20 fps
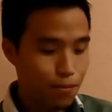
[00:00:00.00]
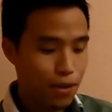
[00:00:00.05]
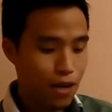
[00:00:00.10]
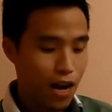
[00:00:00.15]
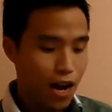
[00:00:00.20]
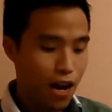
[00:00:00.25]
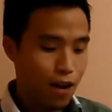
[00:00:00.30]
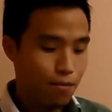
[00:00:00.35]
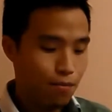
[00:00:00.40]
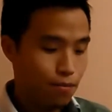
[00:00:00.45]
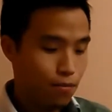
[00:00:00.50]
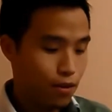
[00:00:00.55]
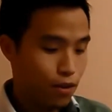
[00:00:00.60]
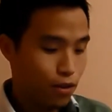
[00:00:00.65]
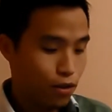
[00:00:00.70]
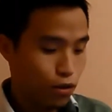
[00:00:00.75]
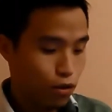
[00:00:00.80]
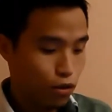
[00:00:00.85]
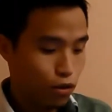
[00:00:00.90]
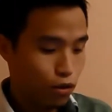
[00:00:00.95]
sometime
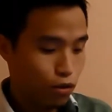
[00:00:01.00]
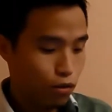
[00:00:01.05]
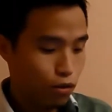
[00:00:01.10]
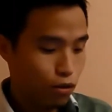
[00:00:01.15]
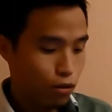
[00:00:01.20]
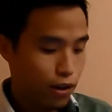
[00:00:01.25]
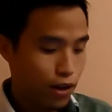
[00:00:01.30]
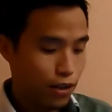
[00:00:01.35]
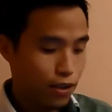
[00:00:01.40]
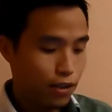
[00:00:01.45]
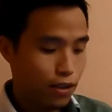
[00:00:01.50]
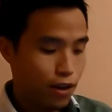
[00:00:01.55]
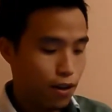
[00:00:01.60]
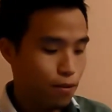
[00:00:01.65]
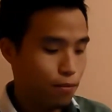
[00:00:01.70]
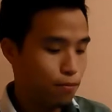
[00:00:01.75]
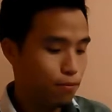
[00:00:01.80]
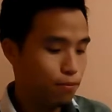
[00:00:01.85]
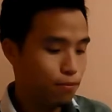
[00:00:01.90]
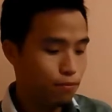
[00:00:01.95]
to look at
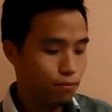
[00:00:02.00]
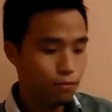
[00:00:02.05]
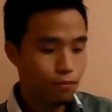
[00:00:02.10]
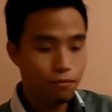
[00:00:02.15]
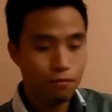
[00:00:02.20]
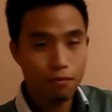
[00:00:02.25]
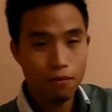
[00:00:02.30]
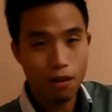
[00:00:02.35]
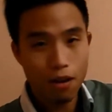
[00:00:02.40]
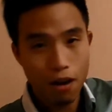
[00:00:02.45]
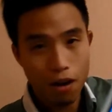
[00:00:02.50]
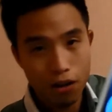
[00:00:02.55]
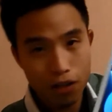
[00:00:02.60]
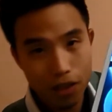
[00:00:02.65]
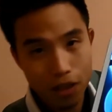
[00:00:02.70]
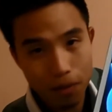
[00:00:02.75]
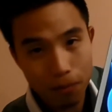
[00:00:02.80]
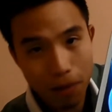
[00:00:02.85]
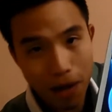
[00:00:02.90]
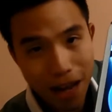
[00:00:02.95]
some
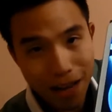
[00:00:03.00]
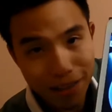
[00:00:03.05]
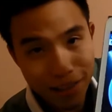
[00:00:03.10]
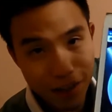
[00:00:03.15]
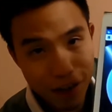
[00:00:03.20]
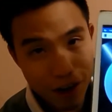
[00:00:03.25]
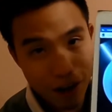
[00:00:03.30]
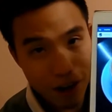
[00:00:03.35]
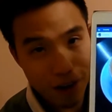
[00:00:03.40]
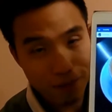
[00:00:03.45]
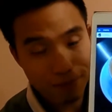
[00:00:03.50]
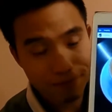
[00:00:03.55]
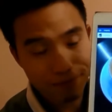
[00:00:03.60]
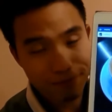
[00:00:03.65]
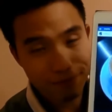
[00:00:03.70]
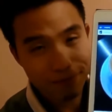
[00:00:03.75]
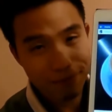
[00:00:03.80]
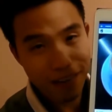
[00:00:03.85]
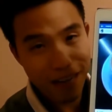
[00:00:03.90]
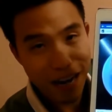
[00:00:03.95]
awesome latte art
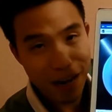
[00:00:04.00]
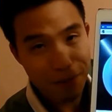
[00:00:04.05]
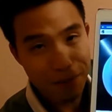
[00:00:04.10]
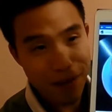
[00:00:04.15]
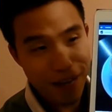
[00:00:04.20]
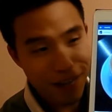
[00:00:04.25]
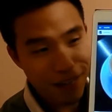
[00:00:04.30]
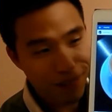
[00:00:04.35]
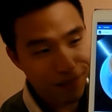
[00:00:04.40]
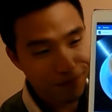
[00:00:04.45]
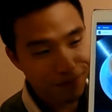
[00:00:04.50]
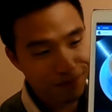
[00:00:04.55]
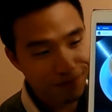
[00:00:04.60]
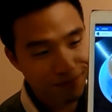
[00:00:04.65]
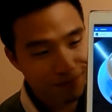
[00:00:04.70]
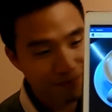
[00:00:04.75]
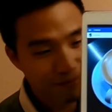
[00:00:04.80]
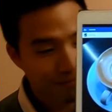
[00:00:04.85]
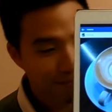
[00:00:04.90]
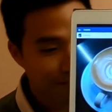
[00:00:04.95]
that I make.
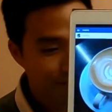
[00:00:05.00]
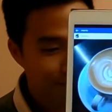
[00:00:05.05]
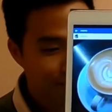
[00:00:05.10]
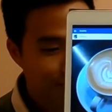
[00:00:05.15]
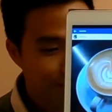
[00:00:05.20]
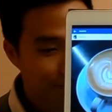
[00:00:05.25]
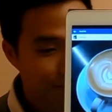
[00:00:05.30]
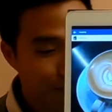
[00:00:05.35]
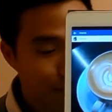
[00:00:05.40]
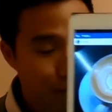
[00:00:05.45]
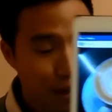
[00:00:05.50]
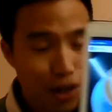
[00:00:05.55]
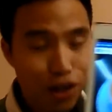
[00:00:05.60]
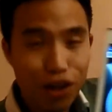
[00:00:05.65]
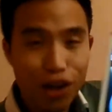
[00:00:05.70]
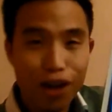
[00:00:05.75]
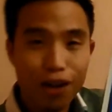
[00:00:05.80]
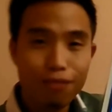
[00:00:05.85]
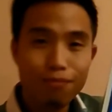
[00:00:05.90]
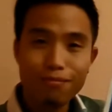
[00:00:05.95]
So,
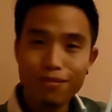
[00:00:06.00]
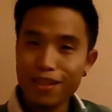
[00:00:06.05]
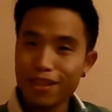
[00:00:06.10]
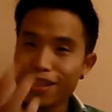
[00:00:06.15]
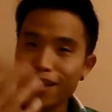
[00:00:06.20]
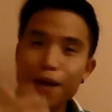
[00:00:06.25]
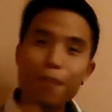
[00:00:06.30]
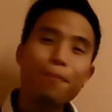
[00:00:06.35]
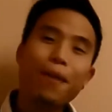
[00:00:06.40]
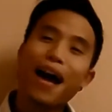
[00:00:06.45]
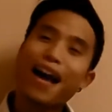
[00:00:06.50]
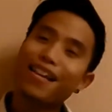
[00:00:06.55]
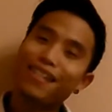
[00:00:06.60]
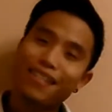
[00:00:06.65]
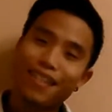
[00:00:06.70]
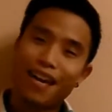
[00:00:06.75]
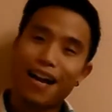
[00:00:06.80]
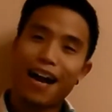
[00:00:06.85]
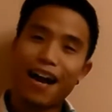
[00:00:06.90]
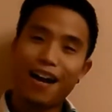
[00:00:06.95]
you know, just come by
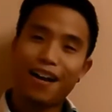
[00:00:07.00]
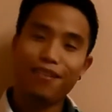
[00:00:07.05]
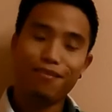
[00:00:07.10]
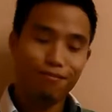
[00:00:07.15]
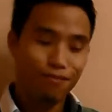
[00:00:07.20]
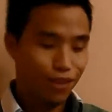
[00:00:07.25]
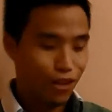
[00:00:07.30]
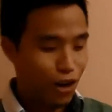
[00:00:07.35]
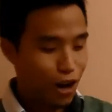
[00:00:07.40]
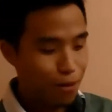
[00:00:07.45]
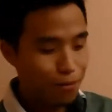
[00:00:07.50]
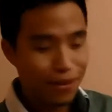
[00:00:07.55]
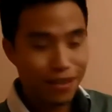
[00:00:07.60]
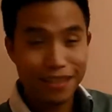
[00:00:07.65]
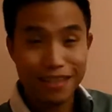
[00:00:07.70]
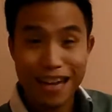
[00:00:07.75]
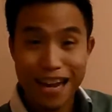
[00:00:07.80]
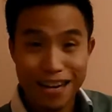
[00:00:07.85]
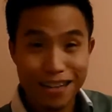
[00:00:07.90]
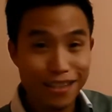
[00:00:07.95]
and say hi. You know, I'll be
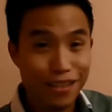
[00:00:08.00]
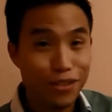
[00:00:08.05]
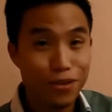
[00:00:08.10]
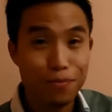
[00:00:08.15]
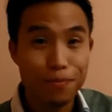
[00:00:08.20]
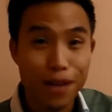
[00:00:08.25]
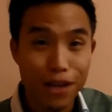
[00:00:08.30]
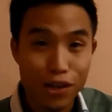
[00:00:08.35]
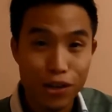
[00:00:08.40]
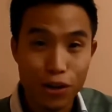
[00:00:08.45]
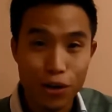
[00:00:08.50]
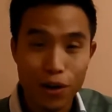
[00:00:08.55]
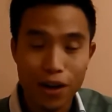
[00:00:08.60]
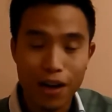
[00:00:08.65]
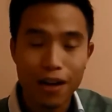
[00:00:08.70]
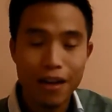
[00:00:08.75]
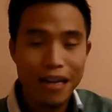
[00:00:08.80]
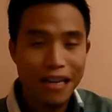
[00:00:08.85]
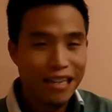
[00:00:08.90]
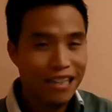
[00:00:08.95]
gladly to make you
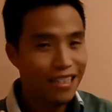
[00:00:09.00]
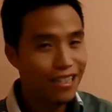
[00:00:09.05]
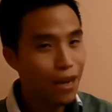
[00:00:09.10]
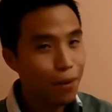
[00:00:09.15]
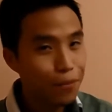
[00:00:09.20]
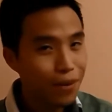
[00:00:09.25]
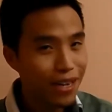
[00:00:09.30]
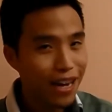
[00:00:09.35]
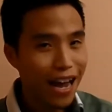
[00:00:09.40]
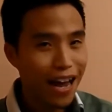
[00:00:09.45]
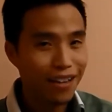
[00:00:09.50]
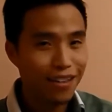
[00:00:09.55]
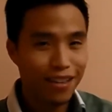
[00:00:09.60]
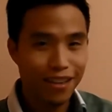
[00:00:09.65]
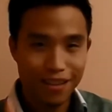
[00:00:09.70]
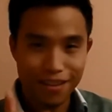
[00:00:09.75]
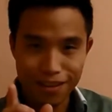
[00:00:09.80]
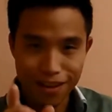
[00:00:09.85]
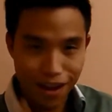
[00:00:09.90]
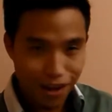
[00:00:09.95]
a yummy
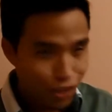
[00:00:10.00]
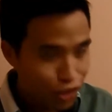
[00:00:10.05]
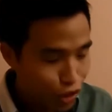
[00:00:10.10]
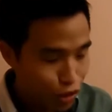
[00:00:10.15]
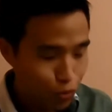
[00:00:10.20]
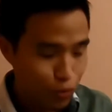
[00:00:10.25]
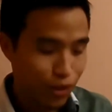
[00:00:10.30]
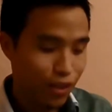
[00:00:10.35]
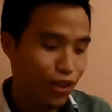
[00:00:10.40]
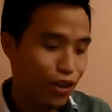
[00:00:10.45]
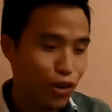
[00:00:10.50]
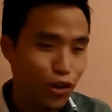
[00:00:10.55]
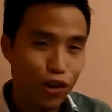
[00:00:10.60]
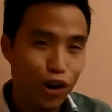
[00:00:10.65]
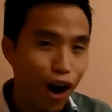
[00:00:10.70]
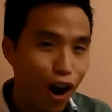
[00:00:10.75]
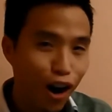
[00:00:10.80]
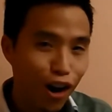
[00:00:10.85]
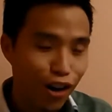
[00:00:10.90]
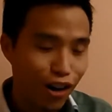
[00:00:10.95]
latte, not just with the
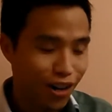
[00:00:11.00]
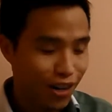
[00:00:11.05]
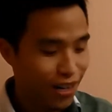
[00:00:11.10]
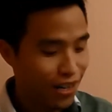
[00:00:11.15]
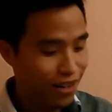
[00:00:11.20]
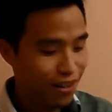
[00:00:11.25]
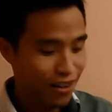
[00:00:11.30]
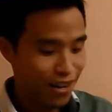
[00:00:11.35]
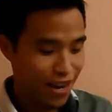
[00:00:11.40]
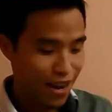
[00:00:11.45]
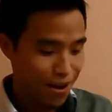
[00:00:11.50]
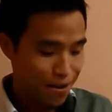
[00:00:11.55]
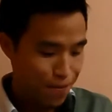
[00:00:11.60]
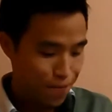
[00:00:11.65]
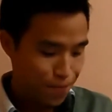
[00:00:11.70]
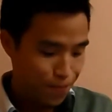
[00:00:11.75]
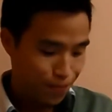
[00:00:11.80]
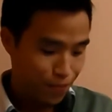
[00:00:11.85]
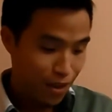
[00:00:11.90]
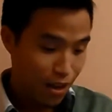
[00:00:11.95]
good art on it, okay?
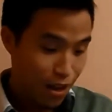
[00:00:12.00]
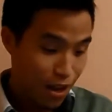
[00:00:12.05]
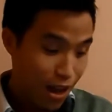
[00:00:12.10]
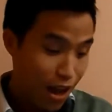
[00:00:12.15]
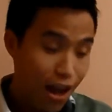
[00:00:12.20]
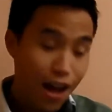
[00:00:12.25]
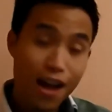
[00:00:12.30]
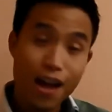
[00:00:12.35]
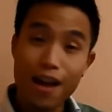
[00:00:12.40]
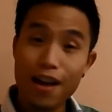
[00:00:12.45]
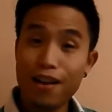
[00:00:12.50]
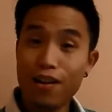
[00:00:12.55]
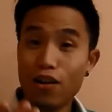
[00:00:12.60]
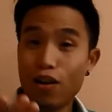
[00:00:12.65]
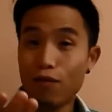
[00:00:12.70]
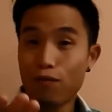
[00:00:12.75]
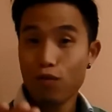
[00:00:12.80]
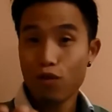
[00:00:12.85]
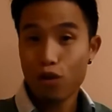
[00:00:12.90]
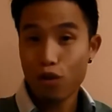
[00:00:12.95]
And
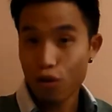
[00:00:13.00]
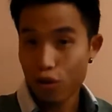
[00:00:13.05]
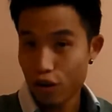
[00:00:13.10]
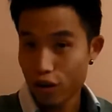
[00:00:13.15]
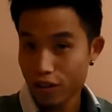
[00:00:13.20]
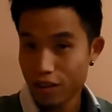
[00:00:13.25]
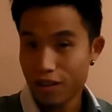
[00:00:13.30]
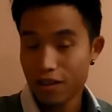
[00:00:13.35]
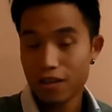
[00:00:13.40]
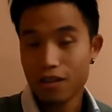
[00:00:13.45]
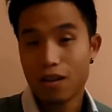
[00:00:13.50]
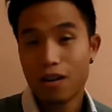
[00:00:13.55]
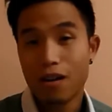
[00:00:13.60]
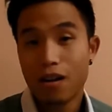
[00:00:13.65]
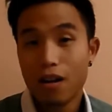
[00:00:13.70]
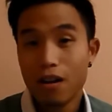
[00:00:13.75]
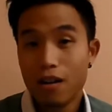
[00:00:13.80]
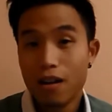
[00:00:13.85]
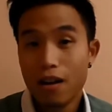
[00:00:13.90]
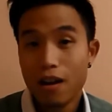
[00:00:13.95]
of course, there's
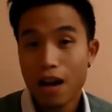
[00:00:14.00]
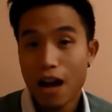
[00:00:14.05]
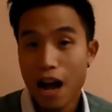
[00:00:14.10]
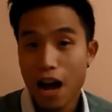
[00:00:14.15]
our